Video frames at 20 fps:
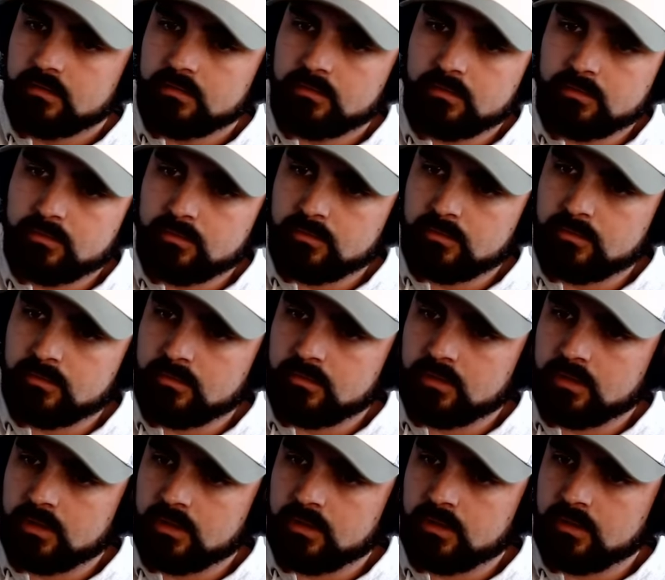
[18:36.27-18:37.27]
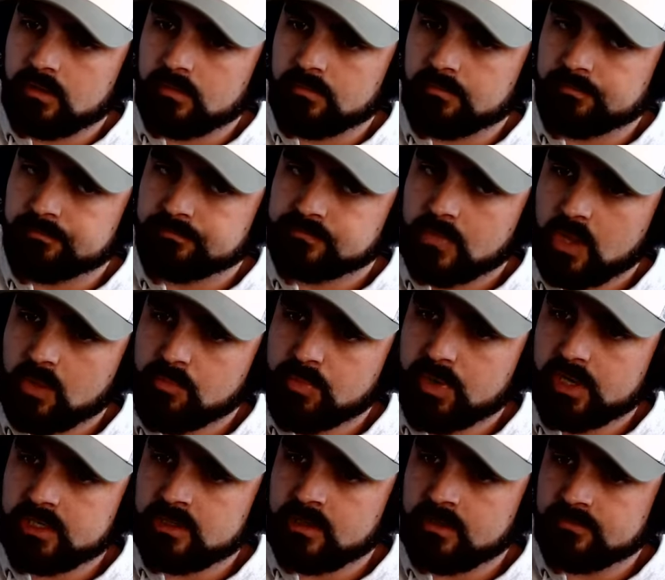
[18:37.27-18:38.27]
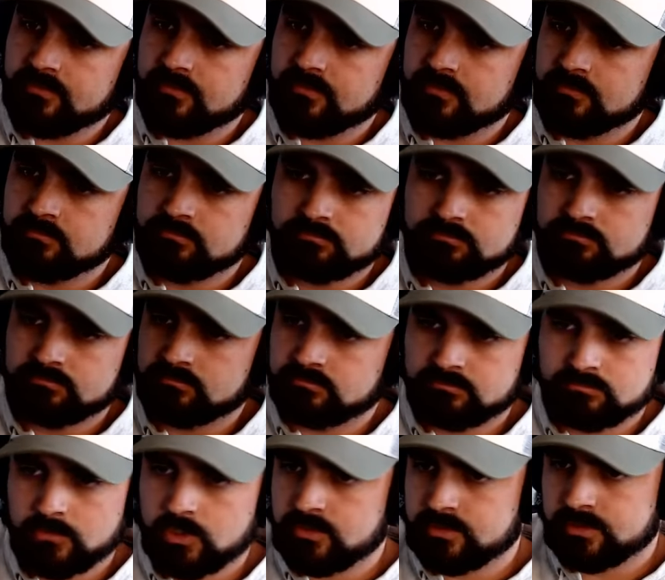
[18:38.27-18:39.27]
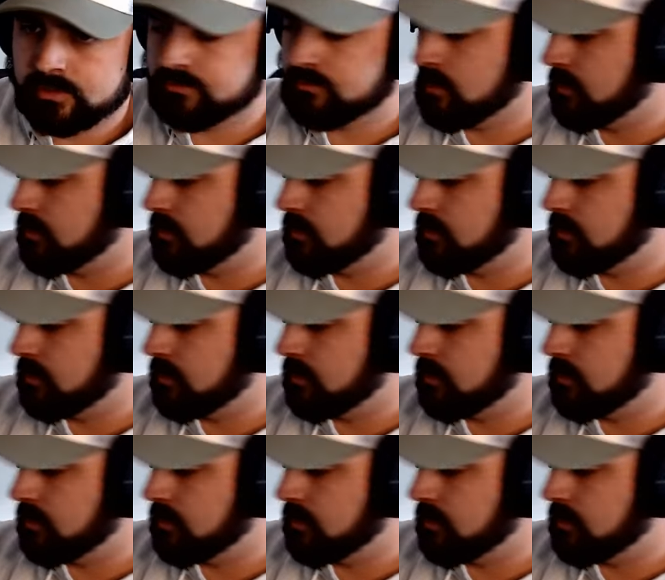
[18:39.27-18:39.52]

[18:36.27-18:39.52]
Little putty knife. Use this